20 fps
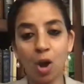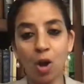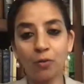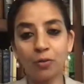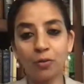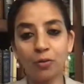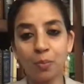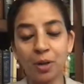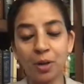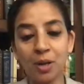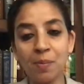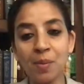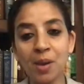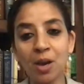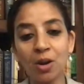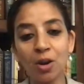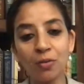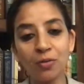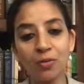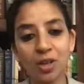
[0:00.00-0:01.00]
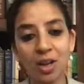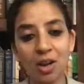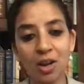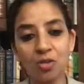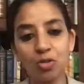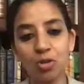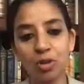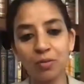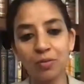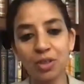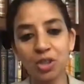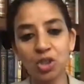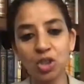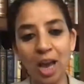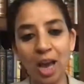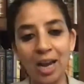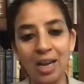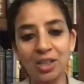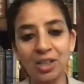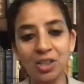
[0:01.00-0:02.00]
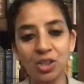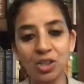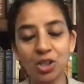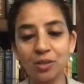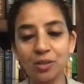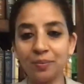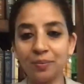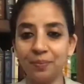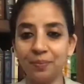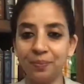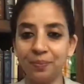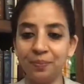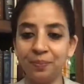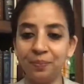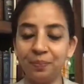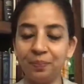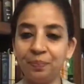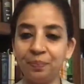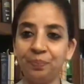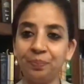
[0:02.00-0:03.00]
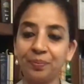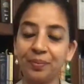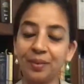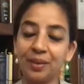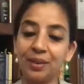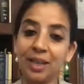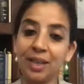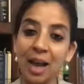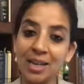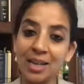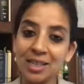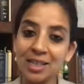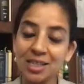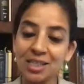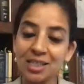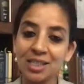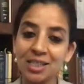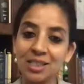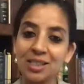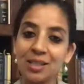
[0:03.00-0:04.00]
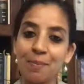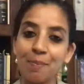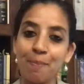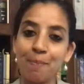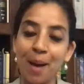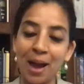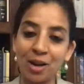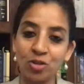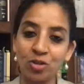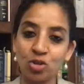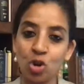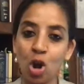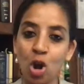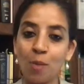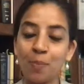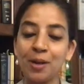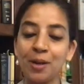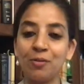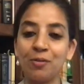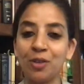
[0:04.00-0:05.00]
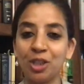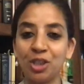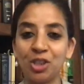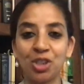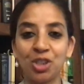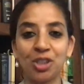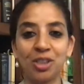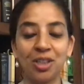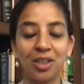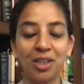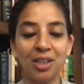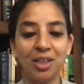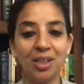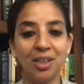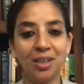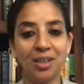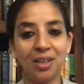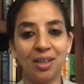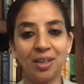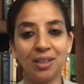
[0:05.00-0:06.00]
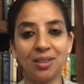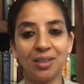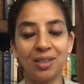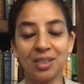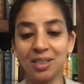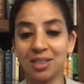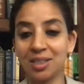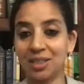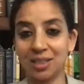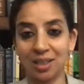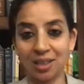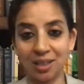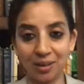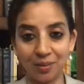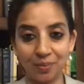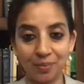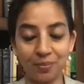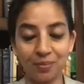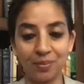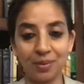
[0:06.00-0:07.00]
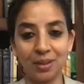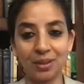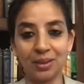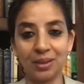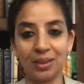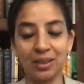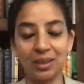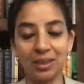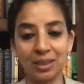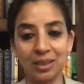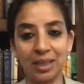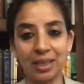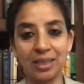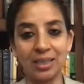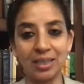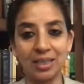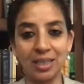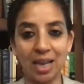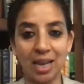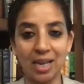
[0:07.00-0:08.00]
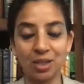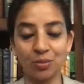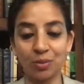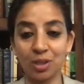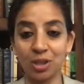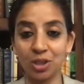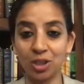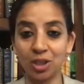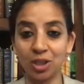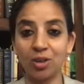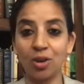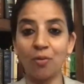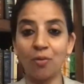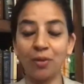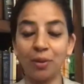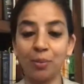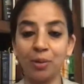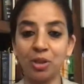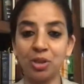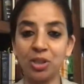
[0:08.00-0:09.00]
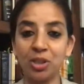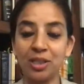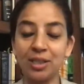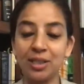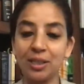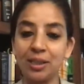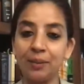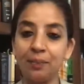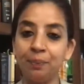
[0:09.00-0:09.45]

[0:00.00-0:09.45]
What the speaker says: the premier of the country was challenged. That is the backdrop in which this exercise was done of emergency.